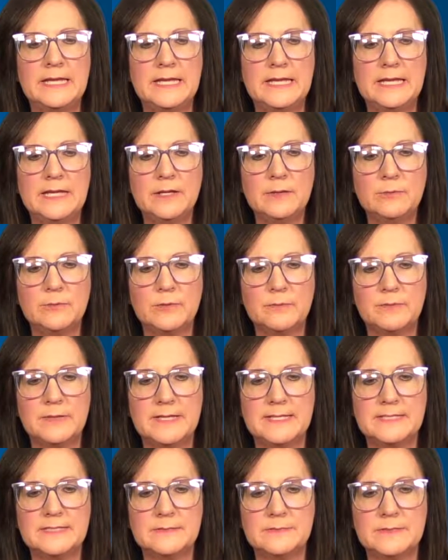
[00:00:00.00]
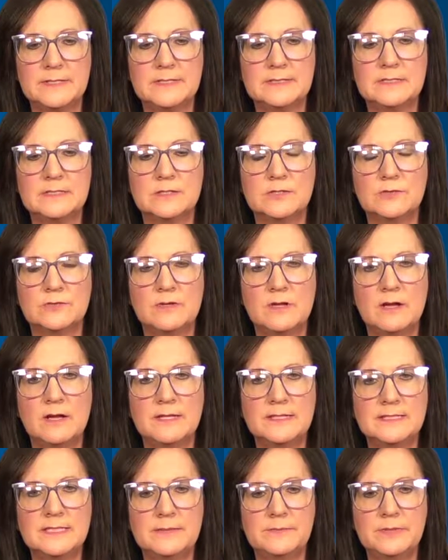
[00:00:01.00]
Hip replacements do
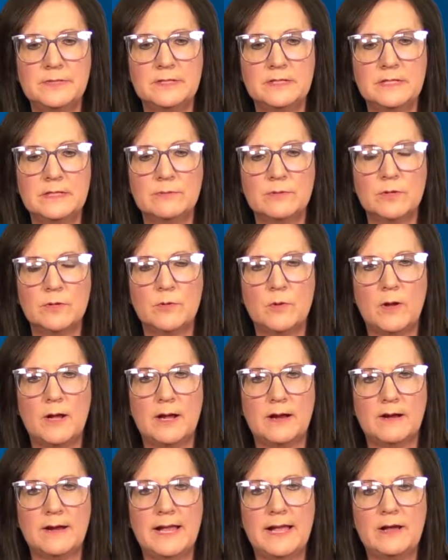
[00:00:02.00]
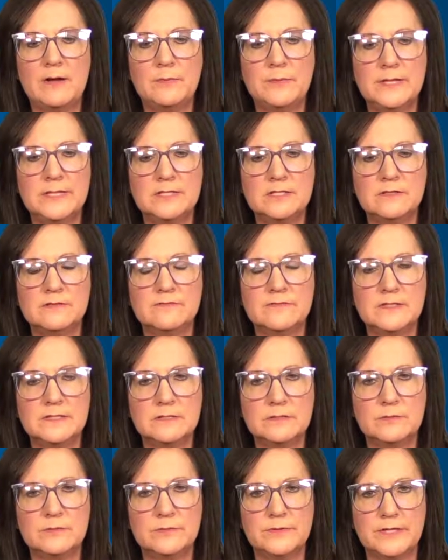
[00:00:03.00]
not typically require outpatient
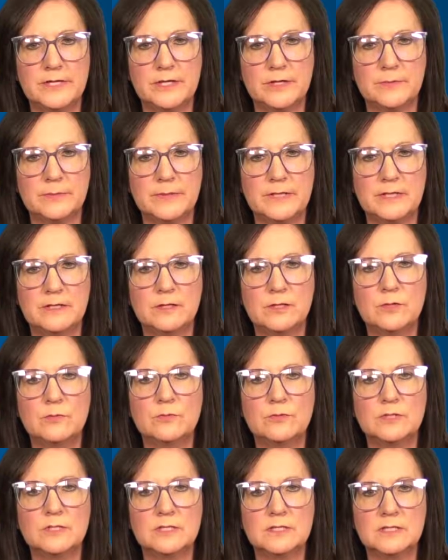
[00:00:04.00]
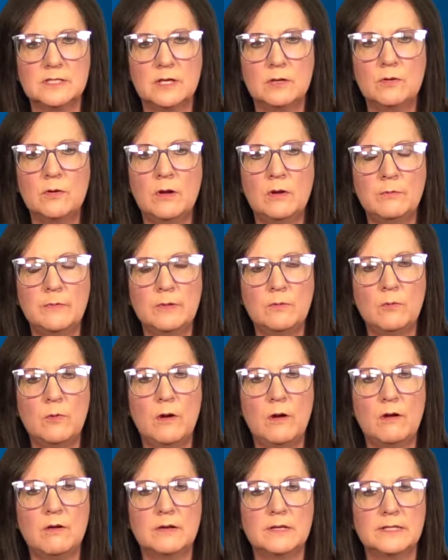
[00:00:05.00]
physical therapy. You will just go home and
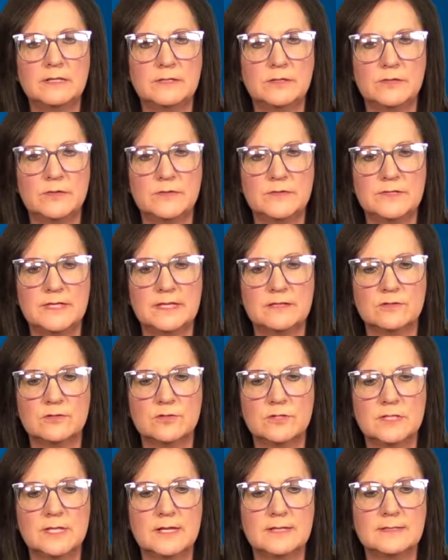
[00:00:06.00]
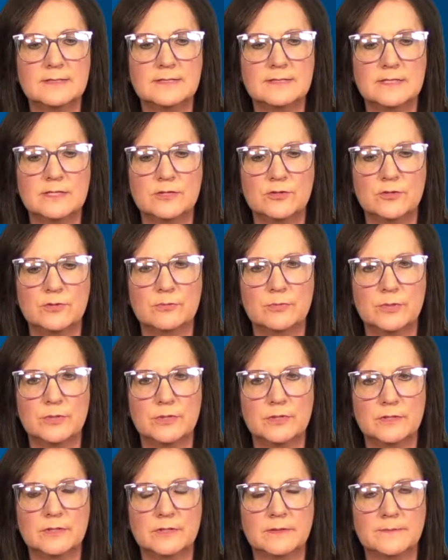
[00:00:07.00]
walk and do those exercises in your
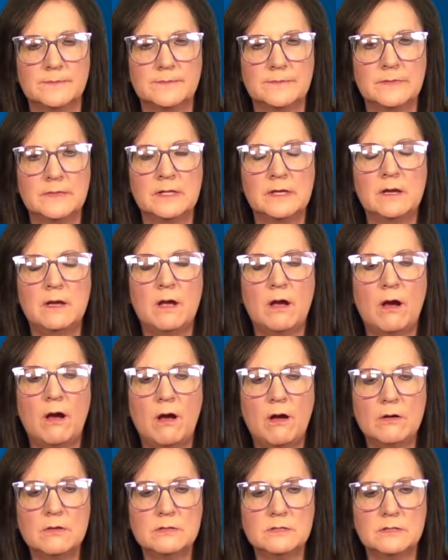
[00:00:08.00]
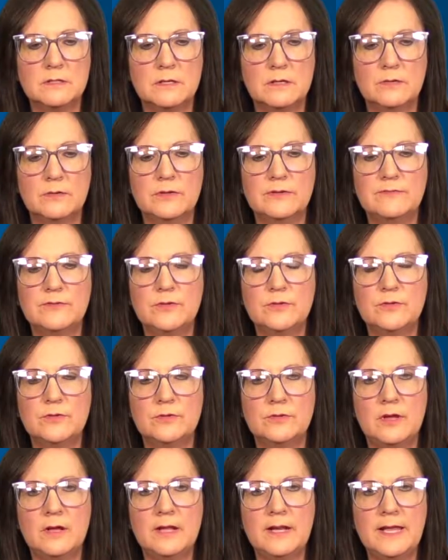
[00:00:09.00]
book. Also, if you do
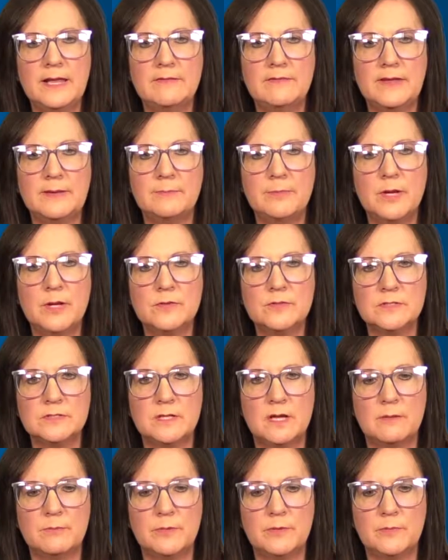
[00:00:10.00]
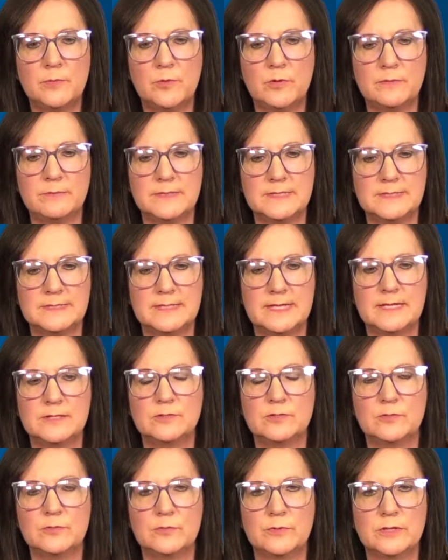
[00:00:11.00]
not have a post-op appointment
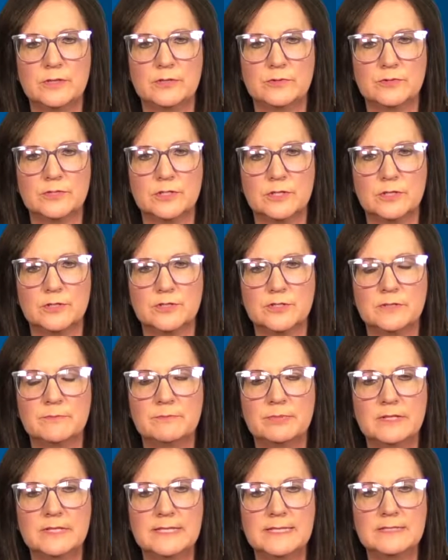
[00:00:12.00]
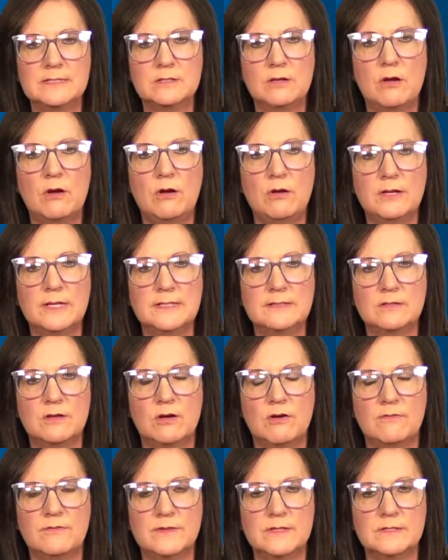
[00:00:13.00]
scheduled with your surgeon, please call his
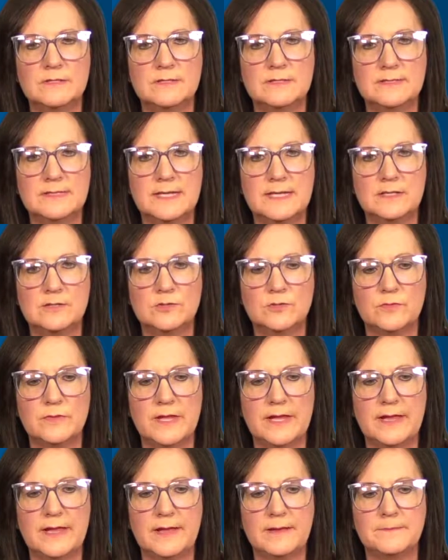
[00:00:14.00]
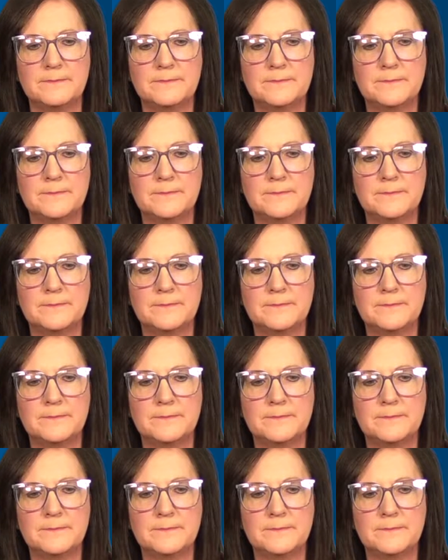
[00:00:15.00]
office to schedule that.